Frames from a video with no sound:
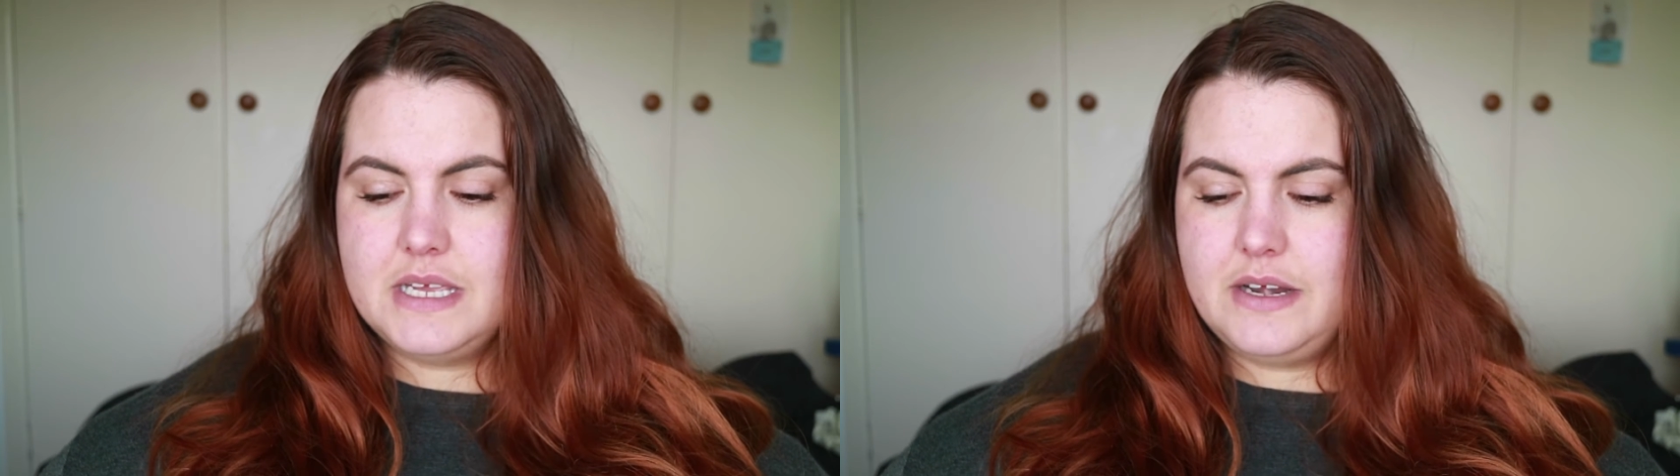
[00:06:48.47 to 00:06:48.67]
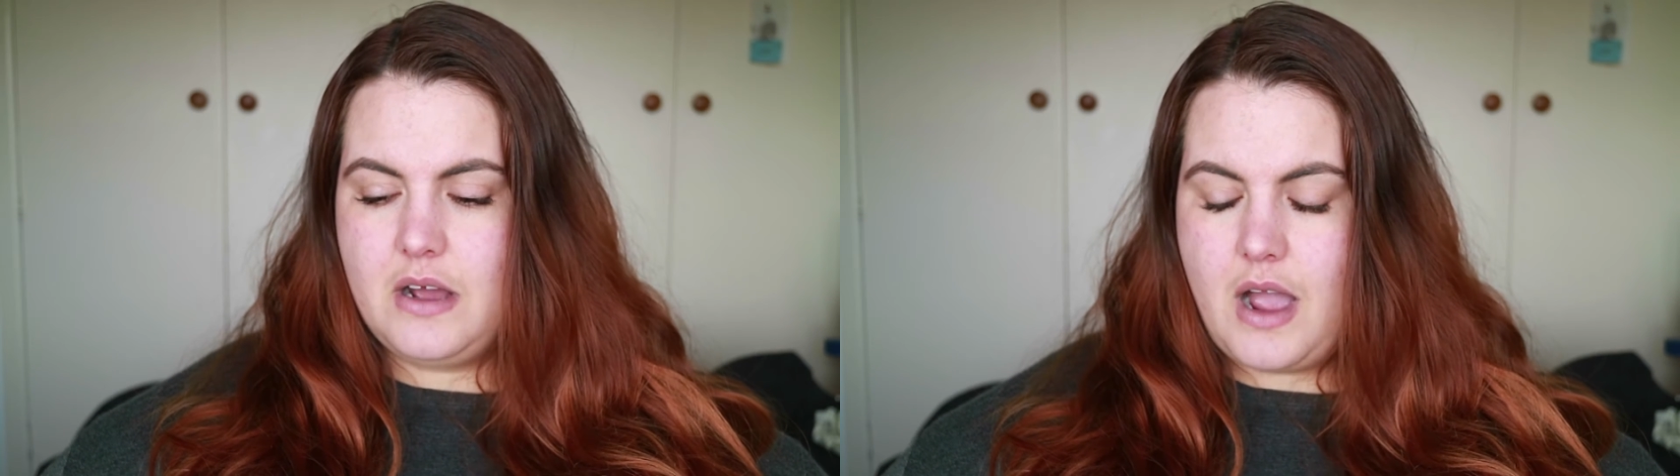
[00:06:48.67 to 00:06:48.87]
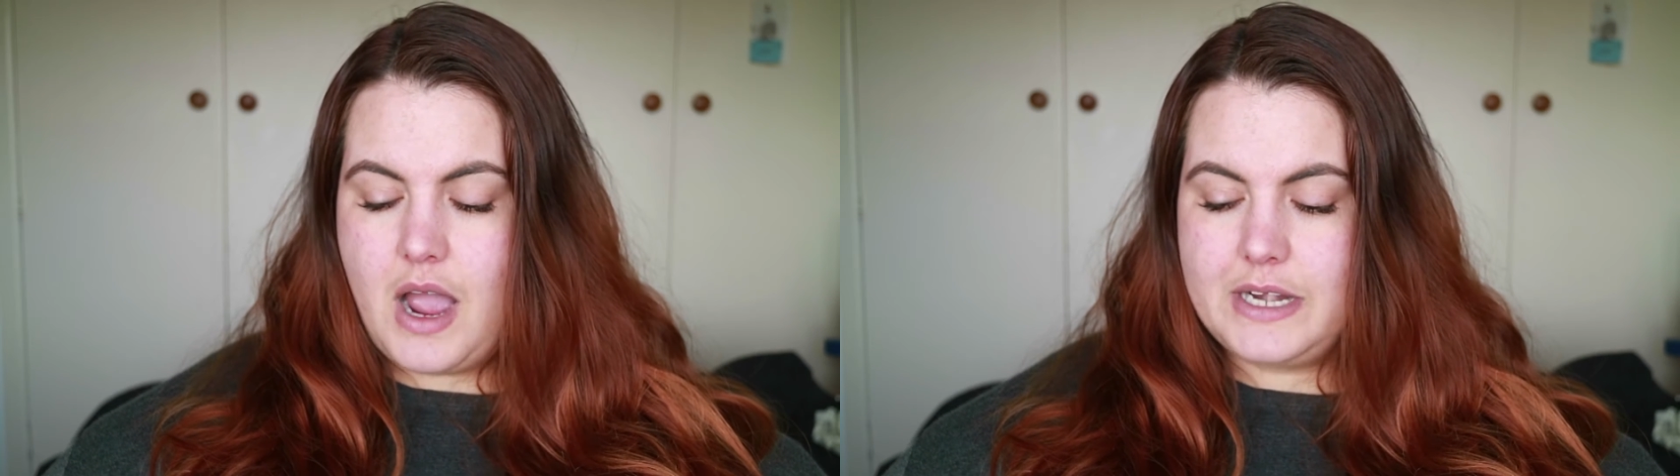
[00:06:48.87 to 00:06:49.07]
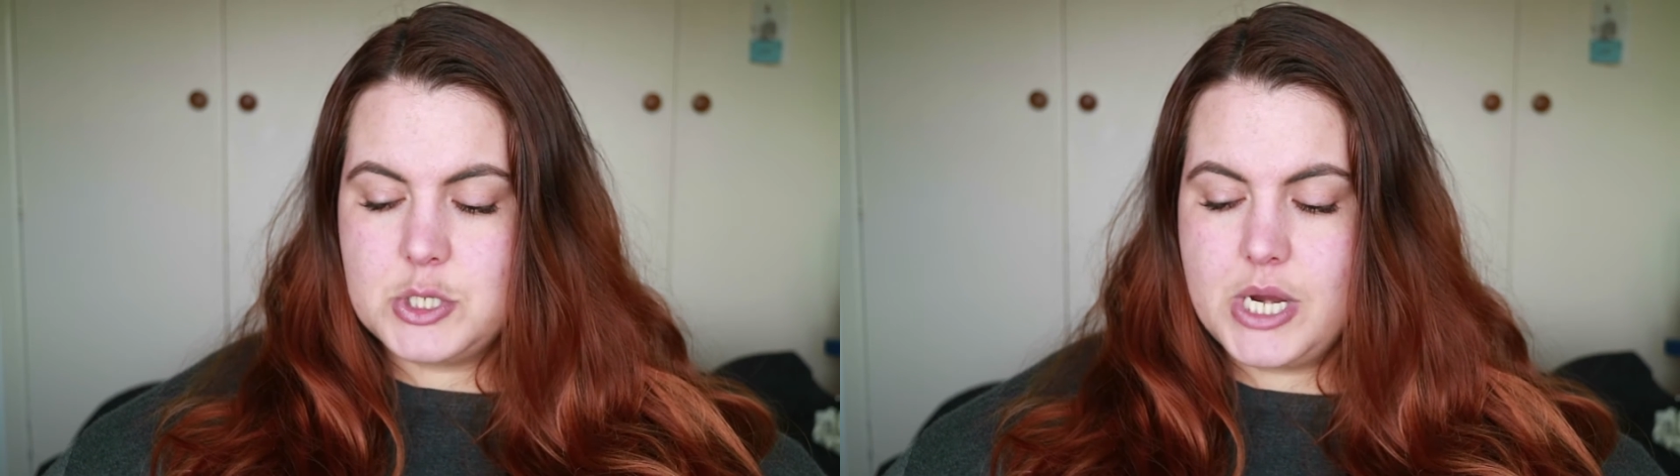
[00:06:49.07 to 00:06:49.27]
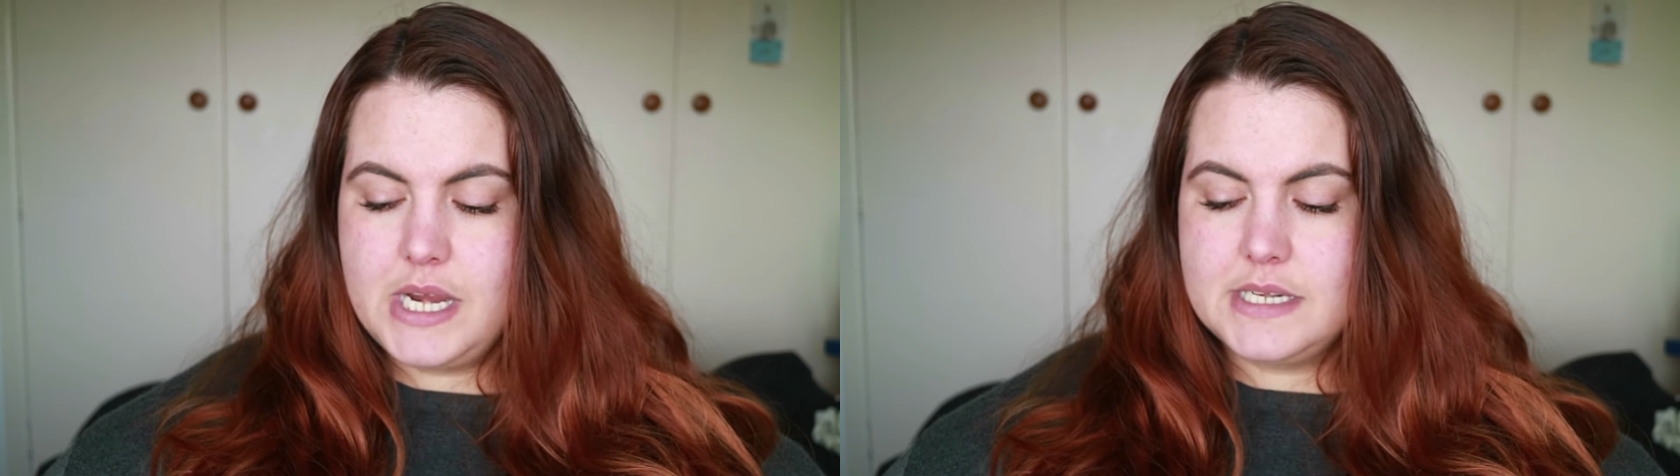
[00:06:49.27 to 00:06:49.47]
It
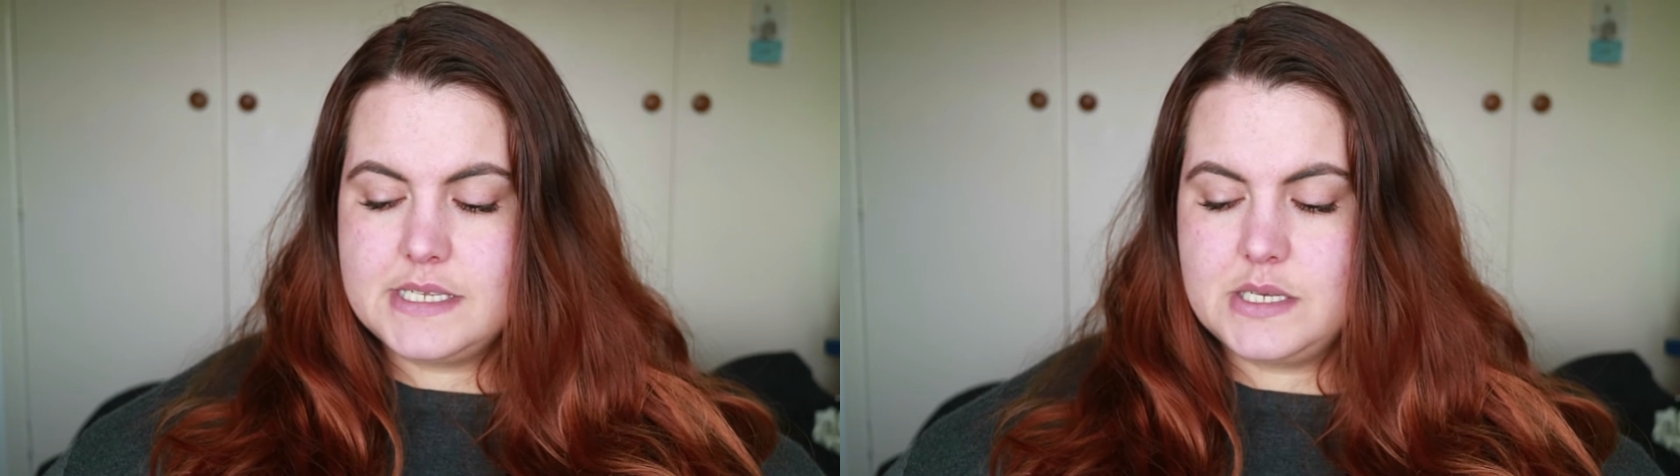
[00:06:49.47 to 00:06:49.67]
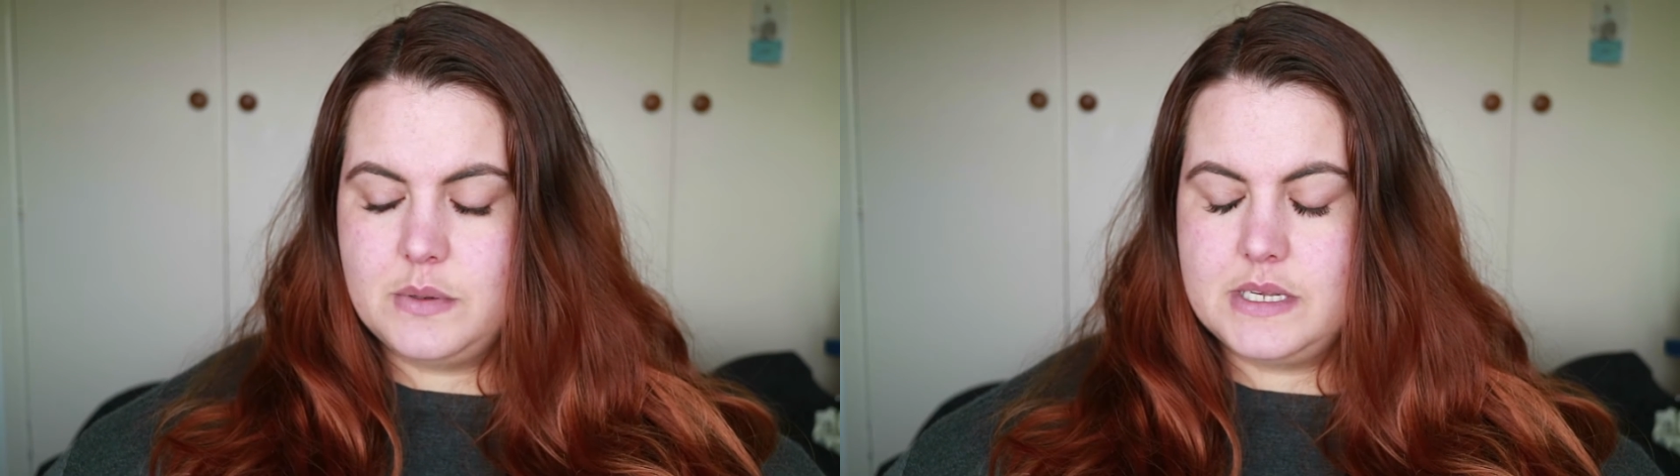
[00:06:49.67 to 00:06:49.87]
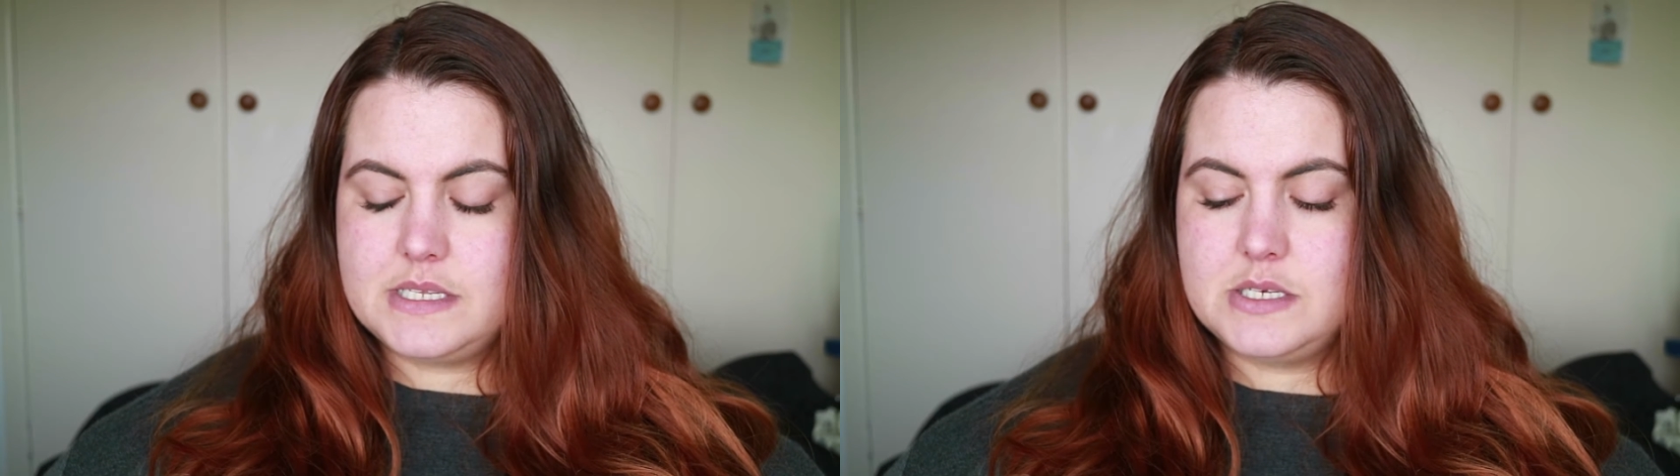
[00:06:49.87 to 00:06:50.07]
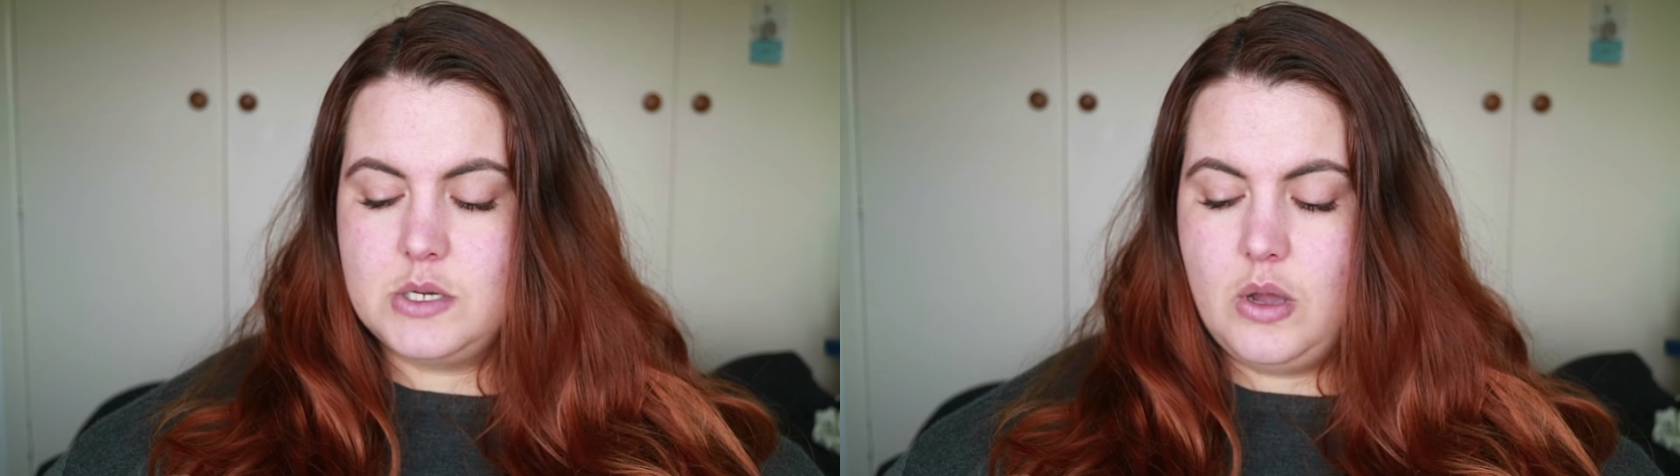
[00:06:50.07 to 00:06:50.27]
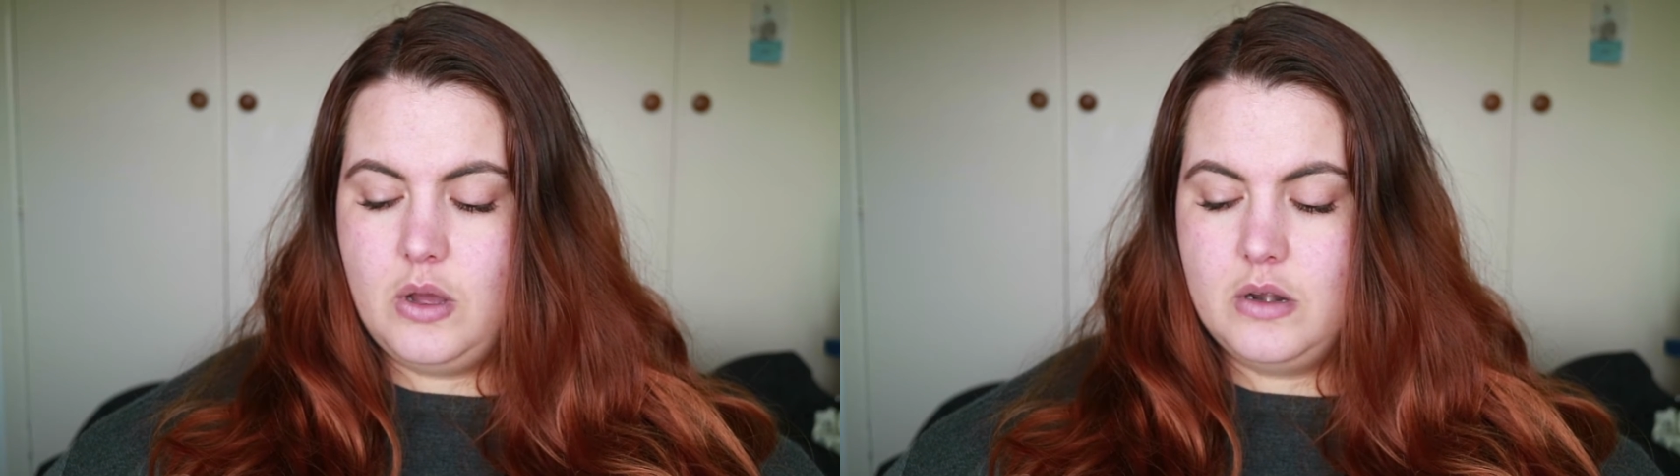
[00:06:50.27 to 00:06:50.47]
hydrates, so it's
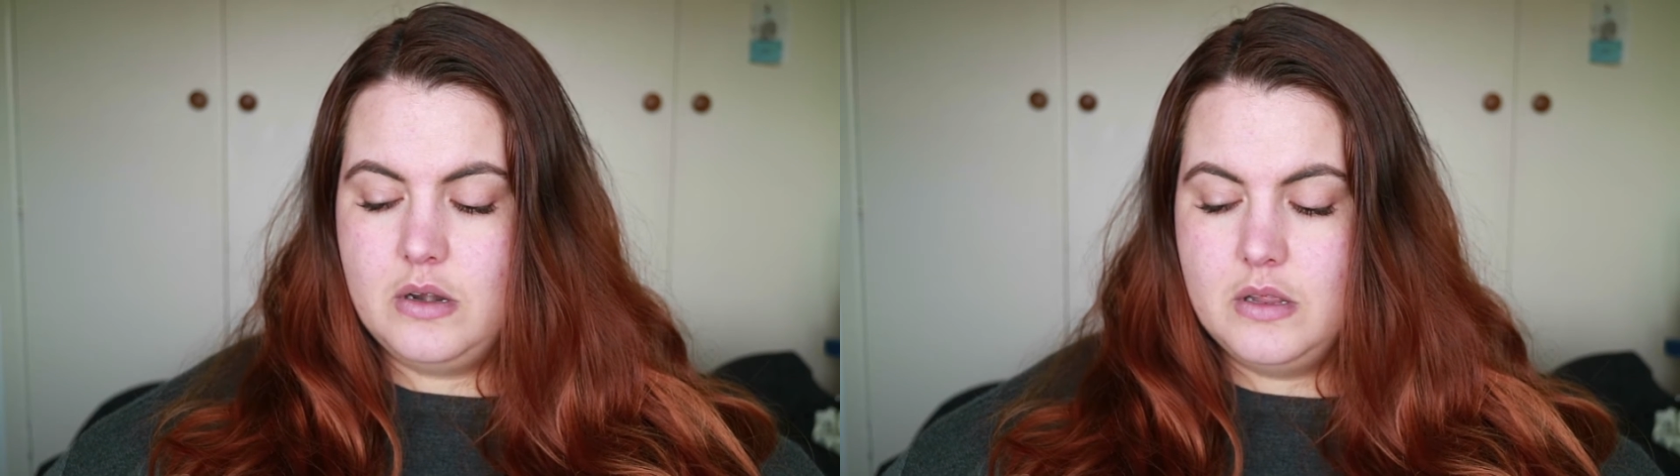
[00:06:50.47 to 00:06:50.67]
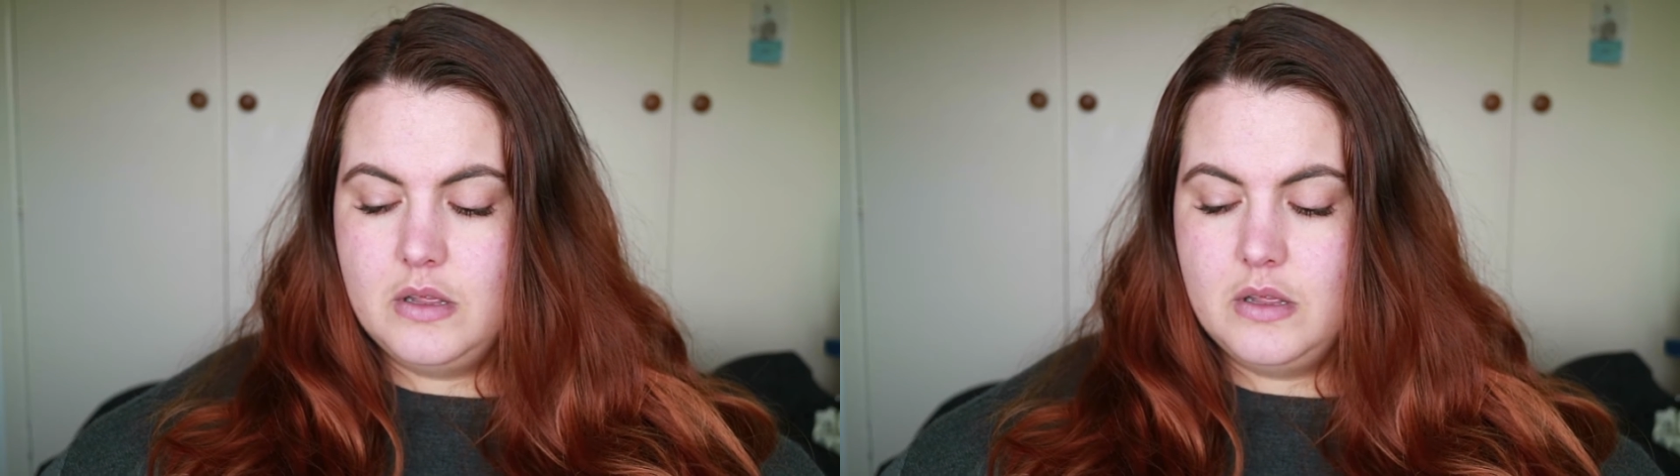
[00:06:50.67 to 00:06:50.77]
not